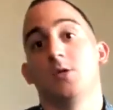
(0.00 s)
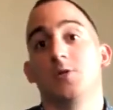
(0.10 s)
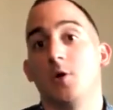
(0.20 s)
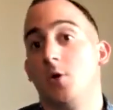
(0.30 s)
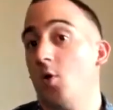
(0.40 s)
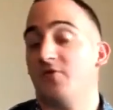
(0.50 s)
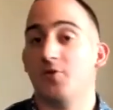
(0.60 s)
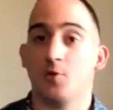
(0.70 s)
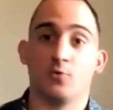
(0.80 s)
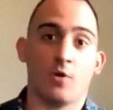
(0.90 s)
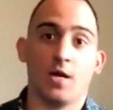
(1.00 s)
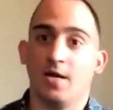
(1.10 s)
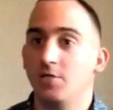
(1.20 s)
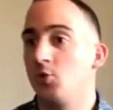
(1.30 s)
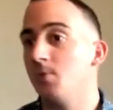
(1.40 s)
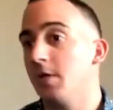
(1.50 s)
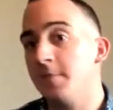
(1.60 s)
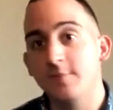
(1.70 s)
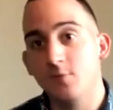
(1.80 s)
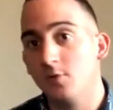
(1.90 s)
So if a certain rate has too many
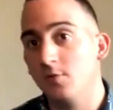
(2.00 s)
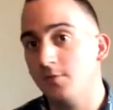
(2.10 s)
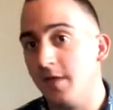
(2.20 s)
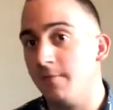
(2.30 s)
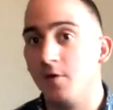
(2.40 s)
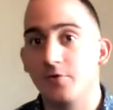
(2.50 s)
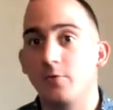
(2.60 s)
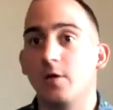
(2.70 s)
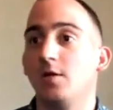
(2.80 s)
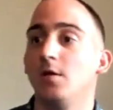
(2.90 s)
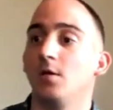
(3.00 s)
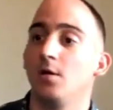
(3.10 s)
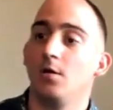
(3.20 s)
people that month already,